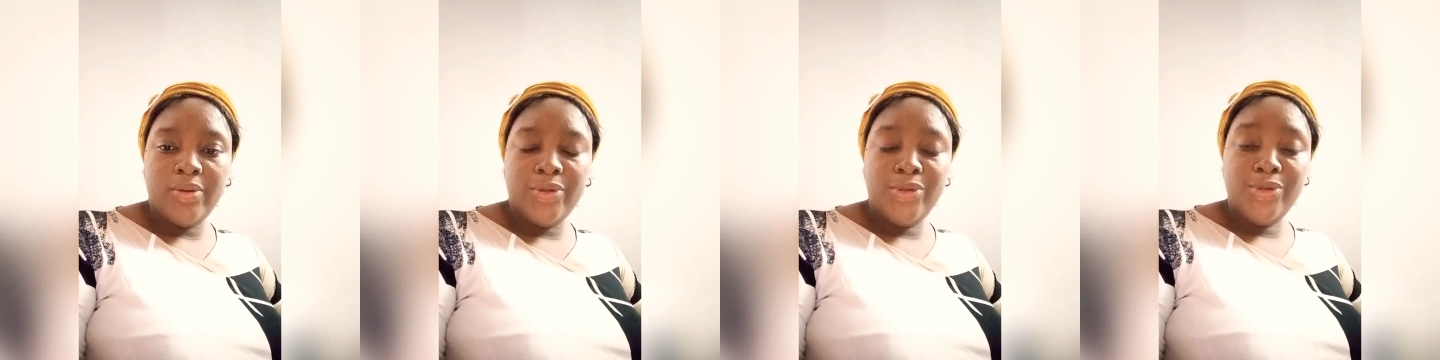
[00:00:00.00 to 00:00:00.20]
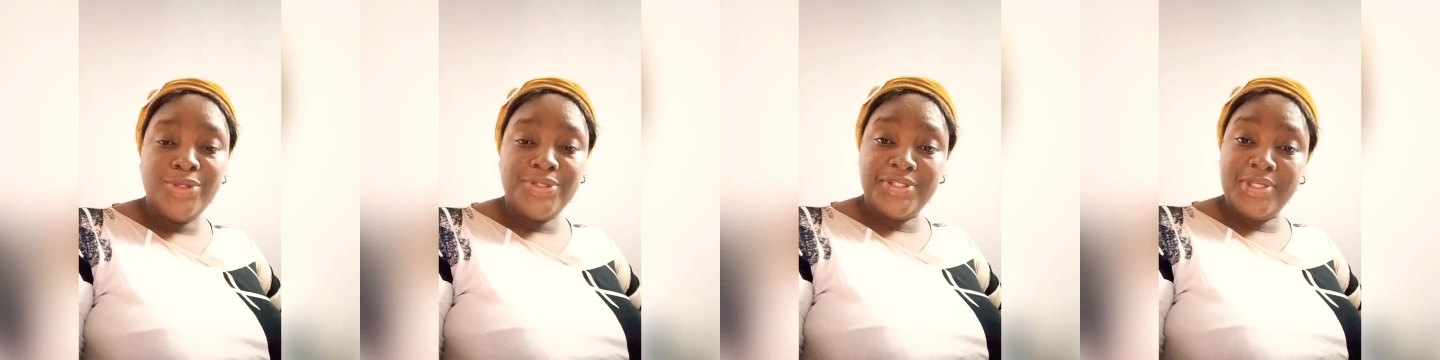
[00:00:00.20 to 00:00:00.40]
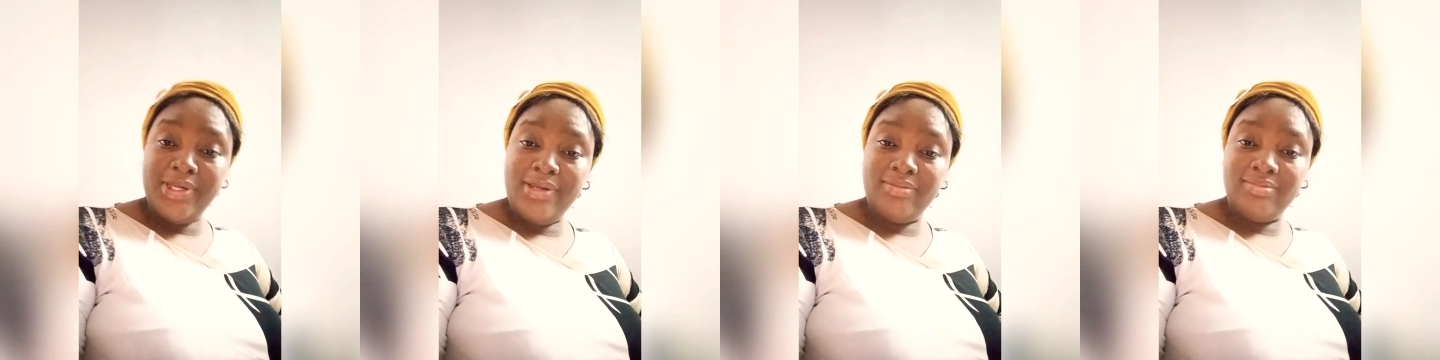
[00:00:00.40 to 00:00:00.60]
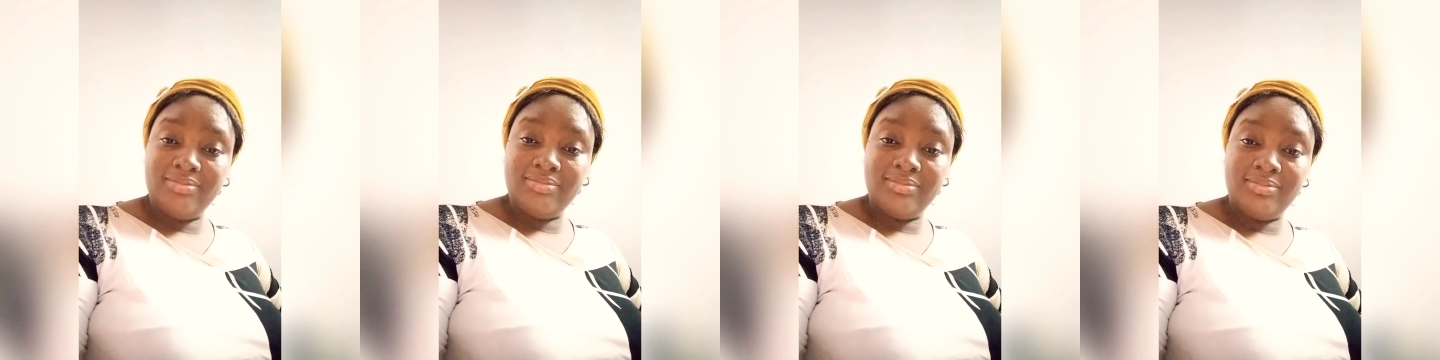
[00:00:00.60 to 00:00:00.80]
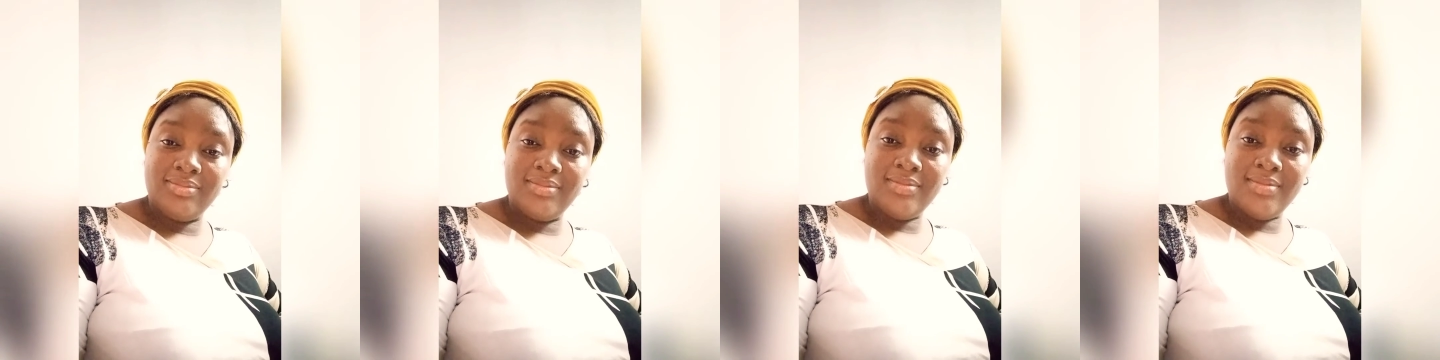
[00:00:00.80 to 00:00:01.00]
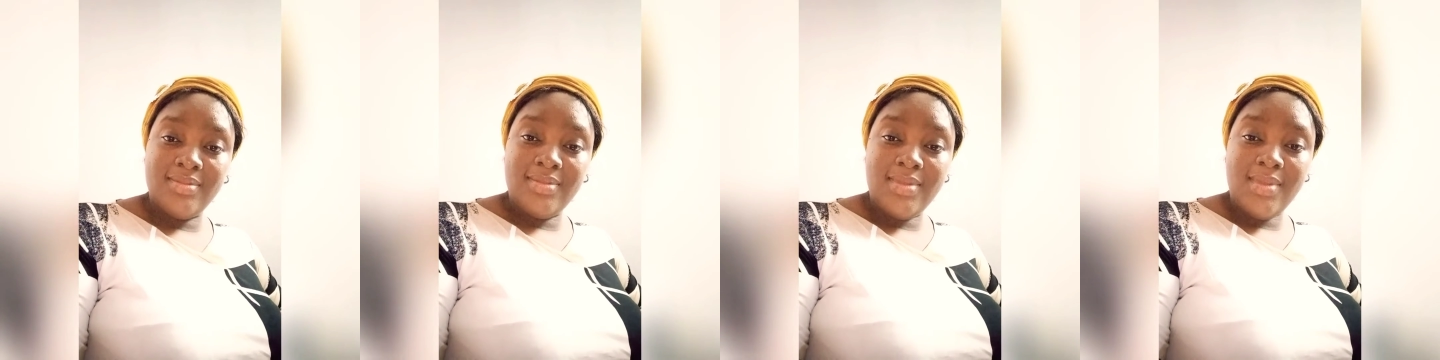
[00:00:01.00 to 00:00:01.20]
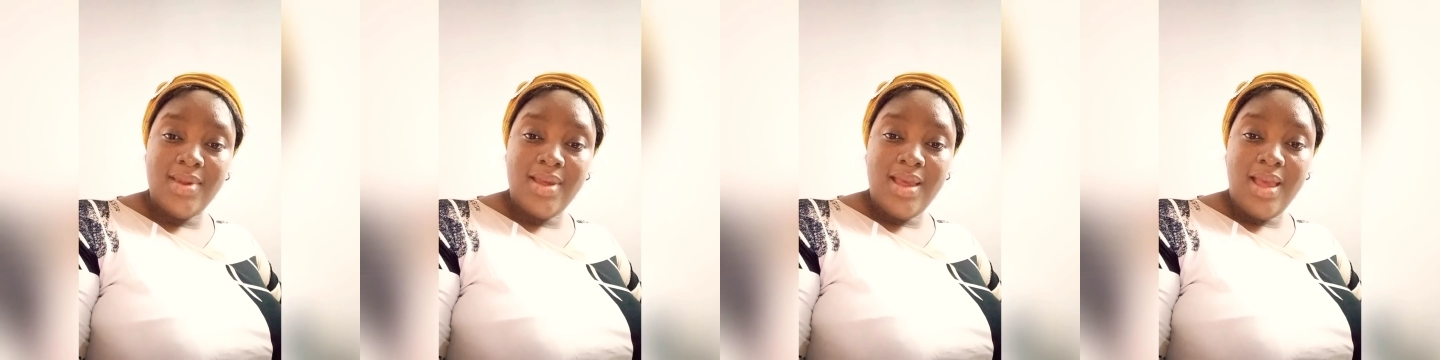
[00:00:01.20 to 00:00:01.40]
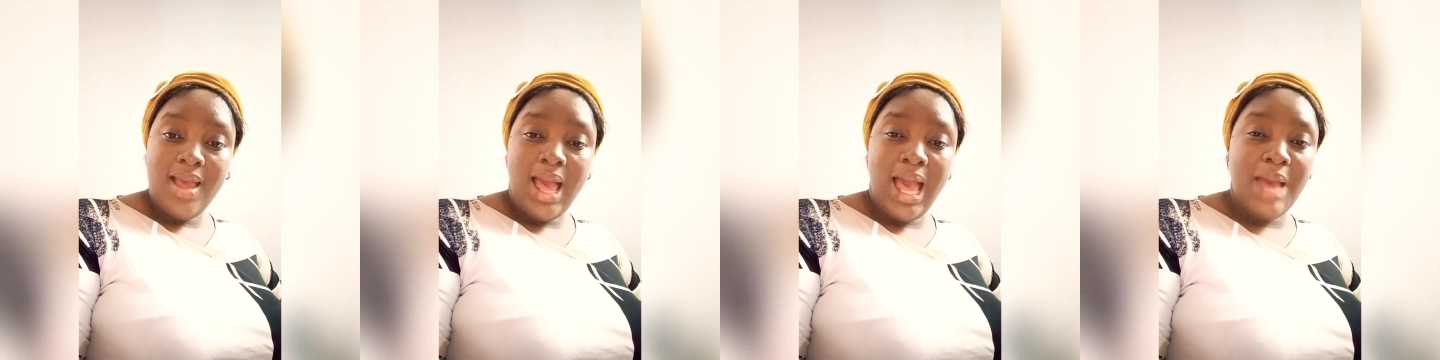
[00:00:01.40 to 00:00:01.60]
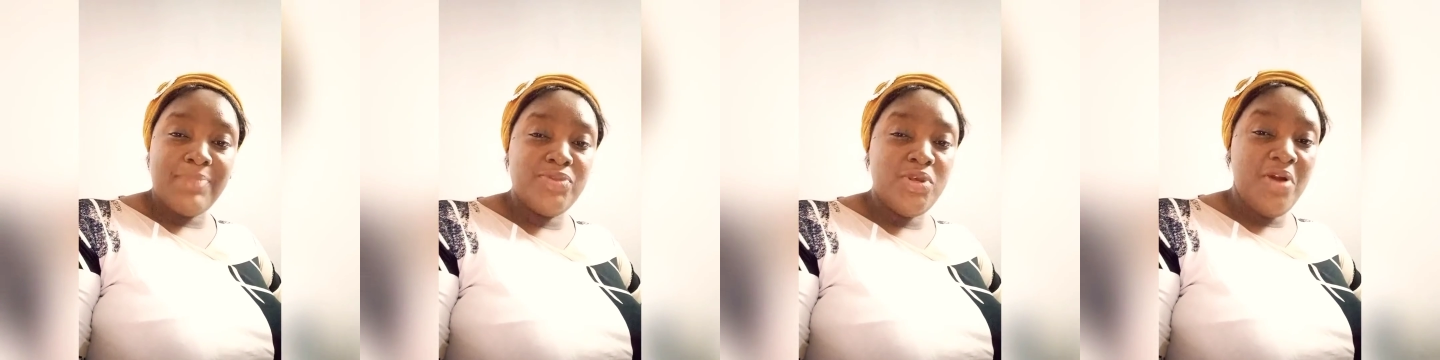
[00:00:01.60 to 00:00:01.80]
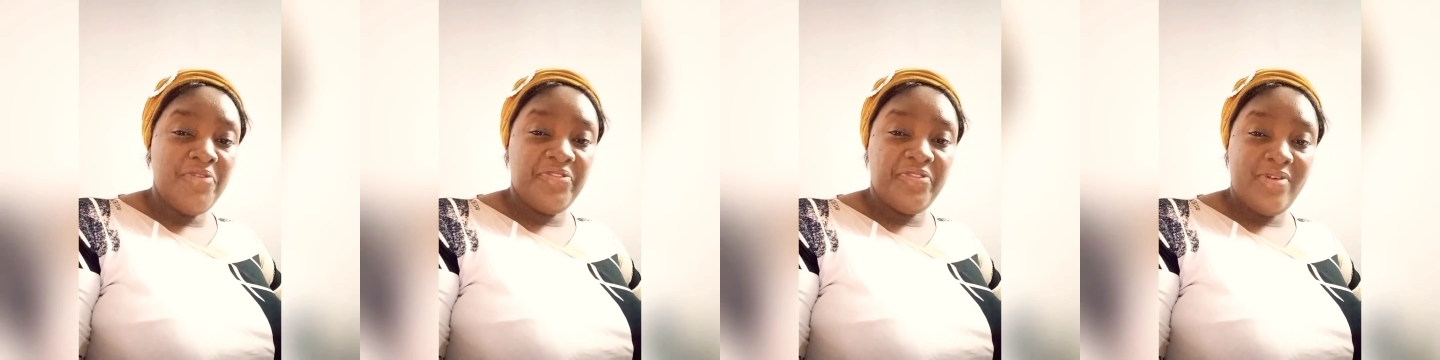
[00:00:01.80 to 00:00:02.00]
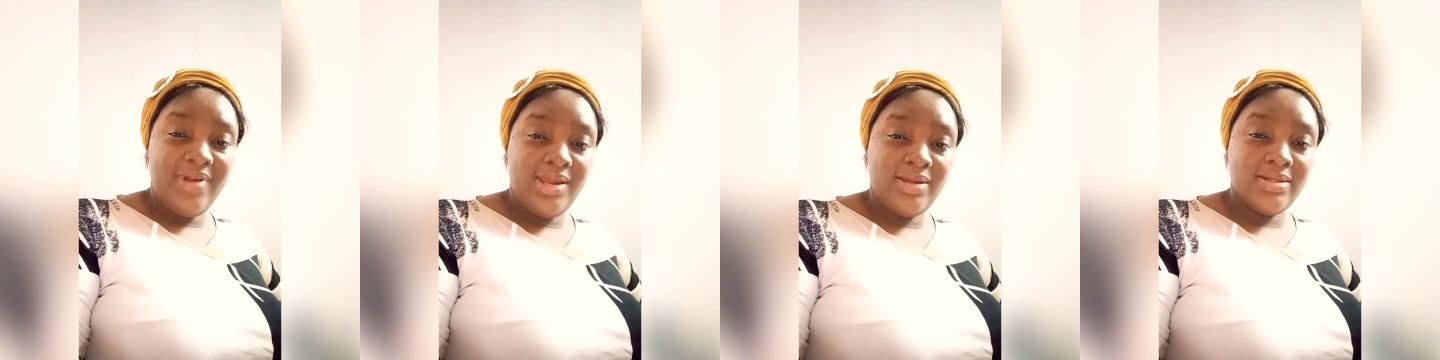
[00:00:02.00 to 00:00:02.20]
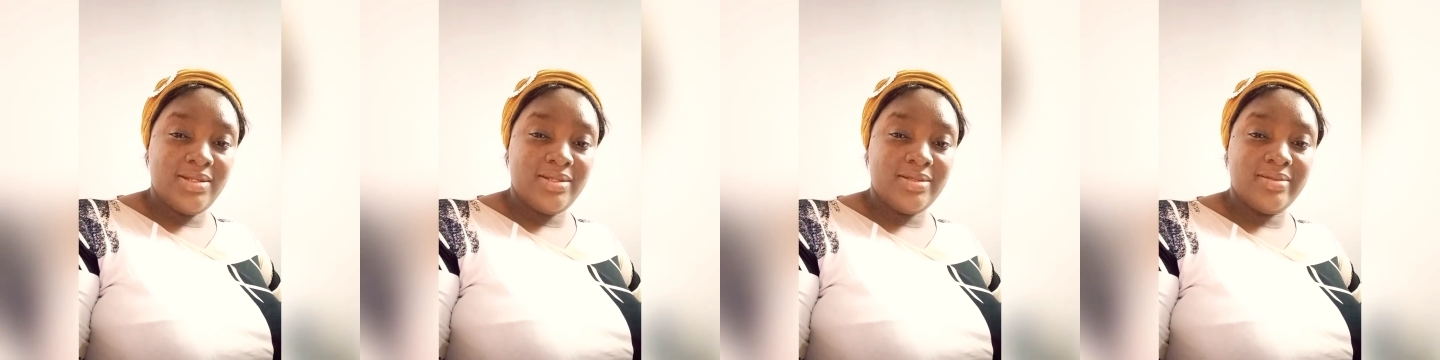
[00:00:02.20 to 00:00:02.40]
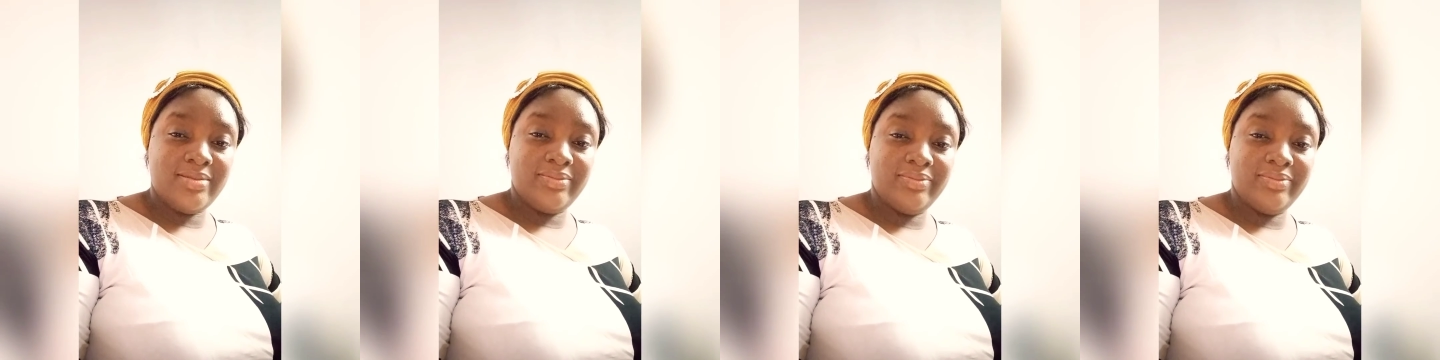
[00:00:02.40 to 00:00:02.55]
You see, I'm your friend.